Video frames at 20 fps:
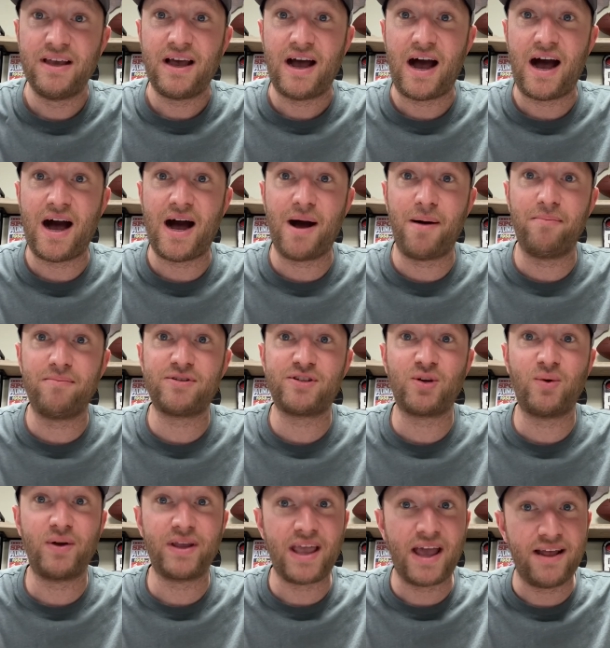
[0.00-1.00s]
Um,
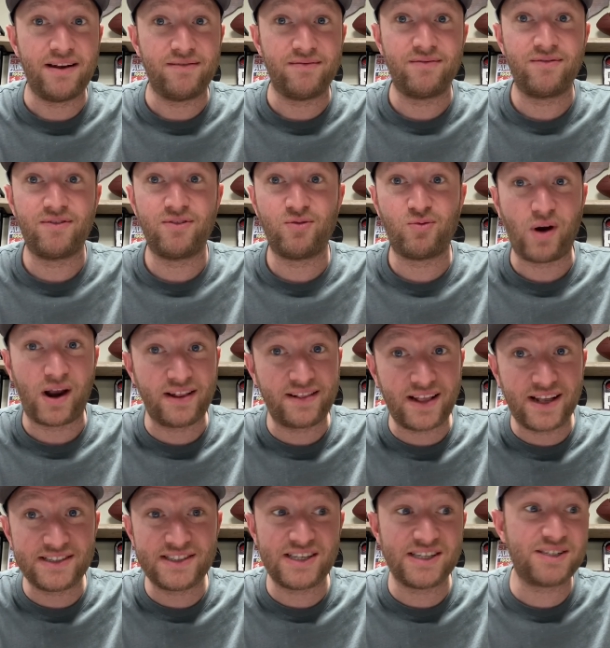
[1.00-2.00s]
so again, write
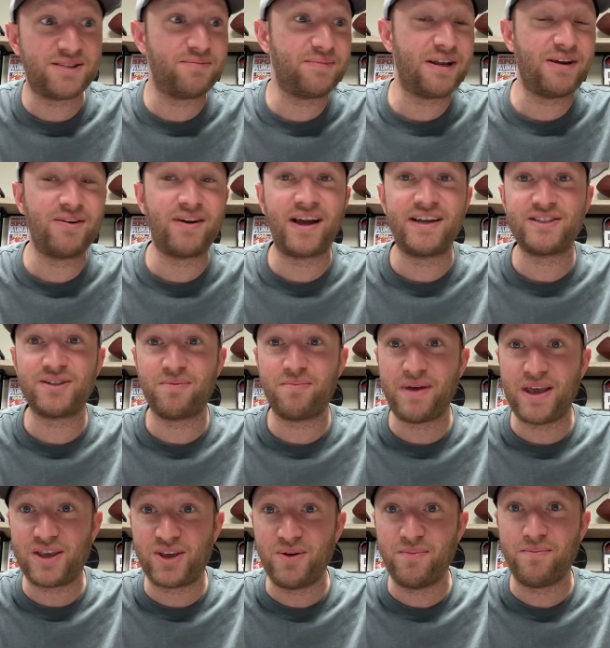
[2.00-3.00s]
that system down, guys. It can
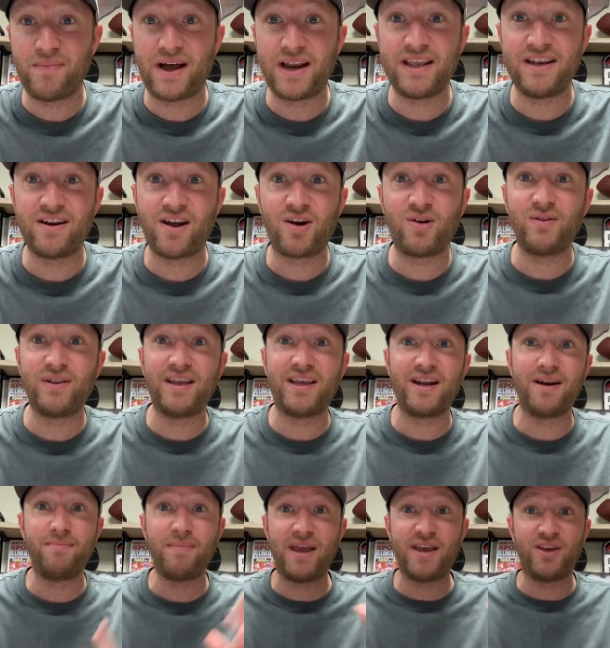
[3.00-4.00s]
make you money. Not only can
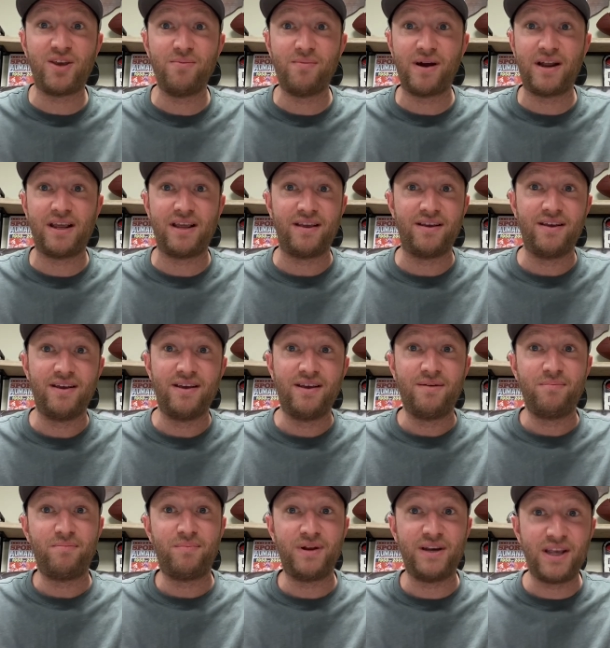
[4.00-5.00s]
it make you money,
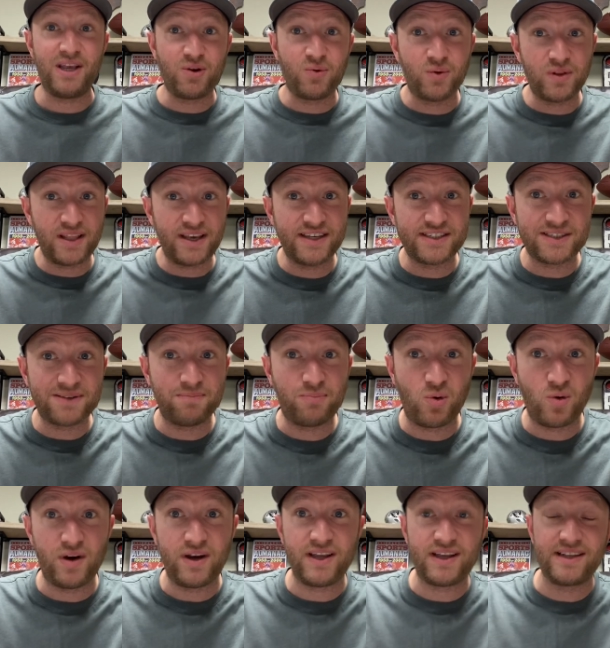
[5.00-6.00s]
but equally as
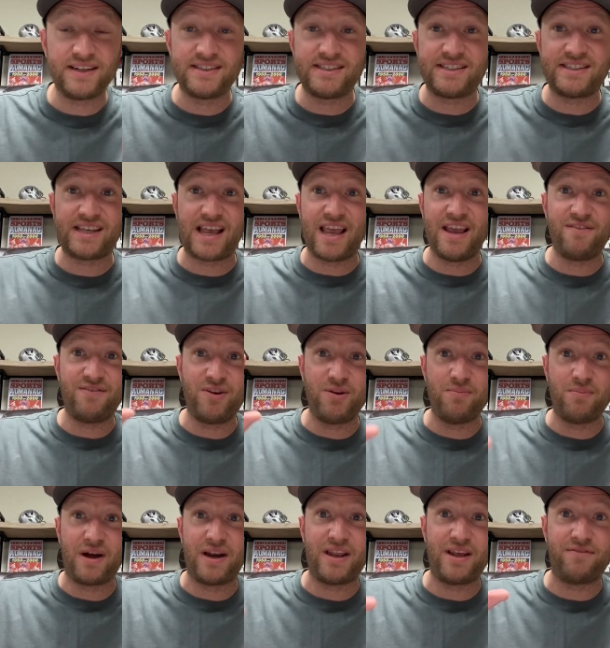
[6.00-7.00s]
important, it can save you
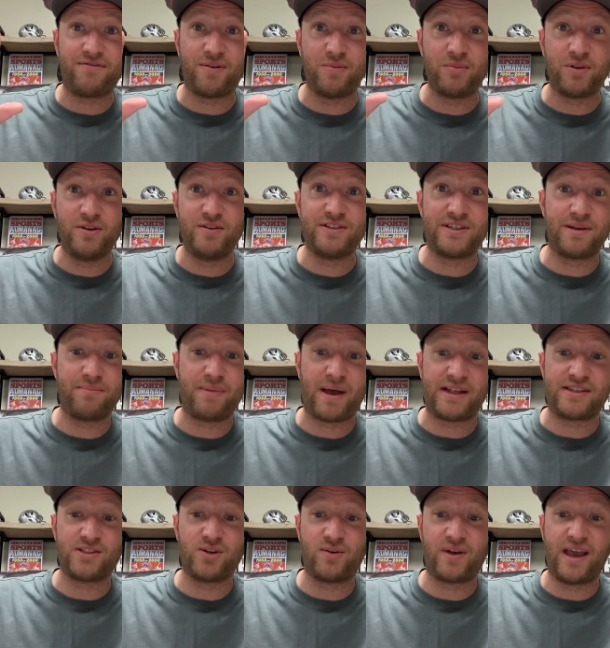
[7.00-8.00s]
money from losing
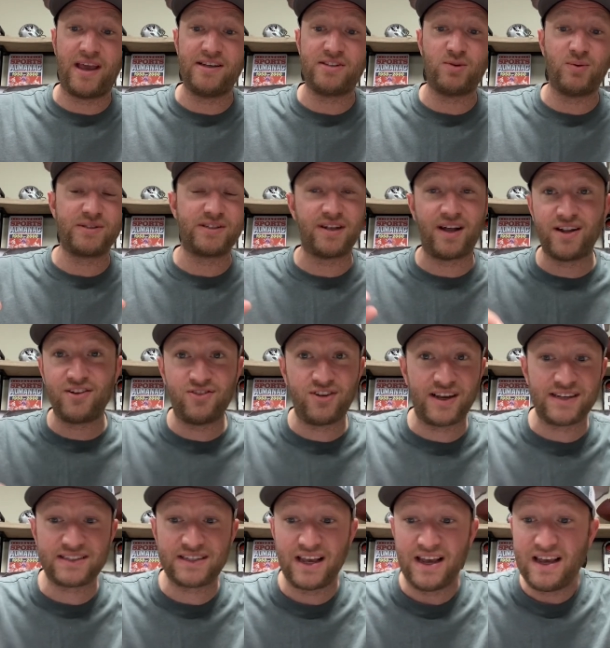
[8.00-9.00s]
bets, okay? So it's not
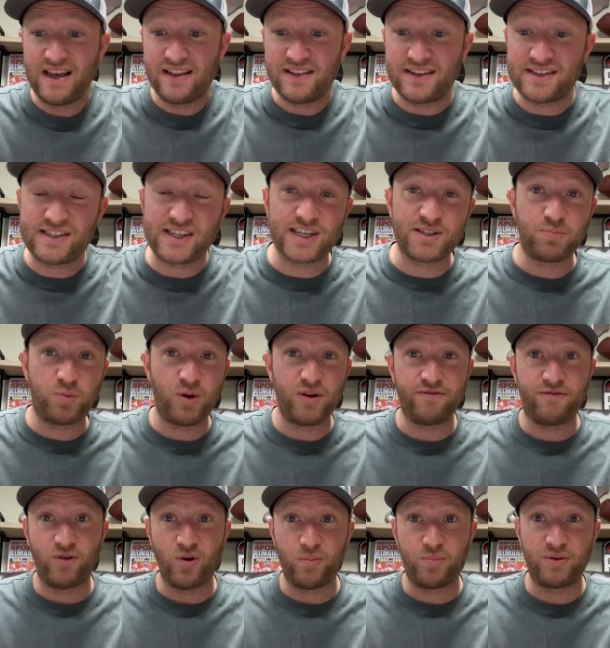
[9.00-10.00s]
just the
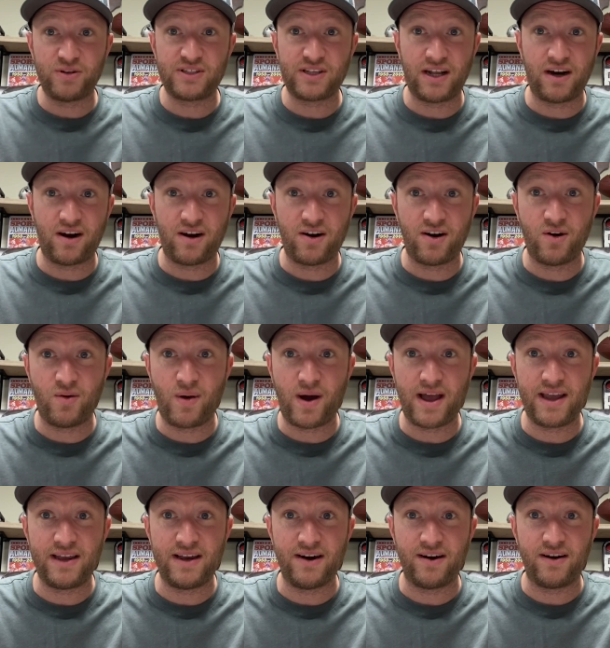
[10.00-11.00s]
6.4%
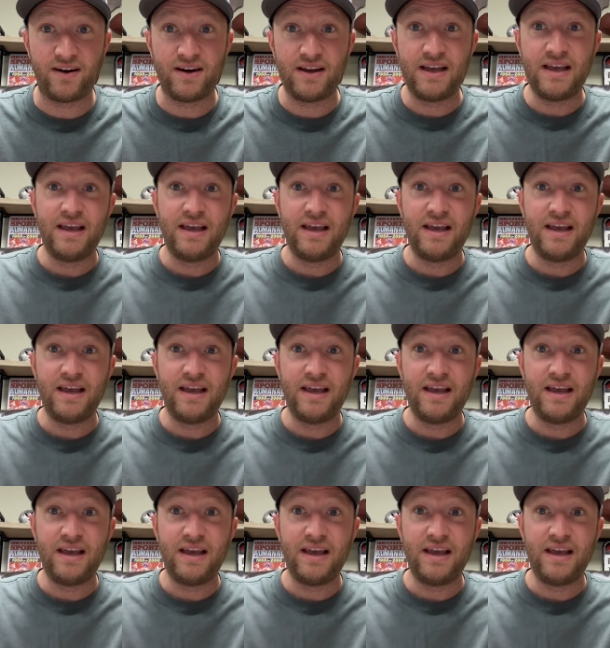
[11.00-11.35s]
ROI here.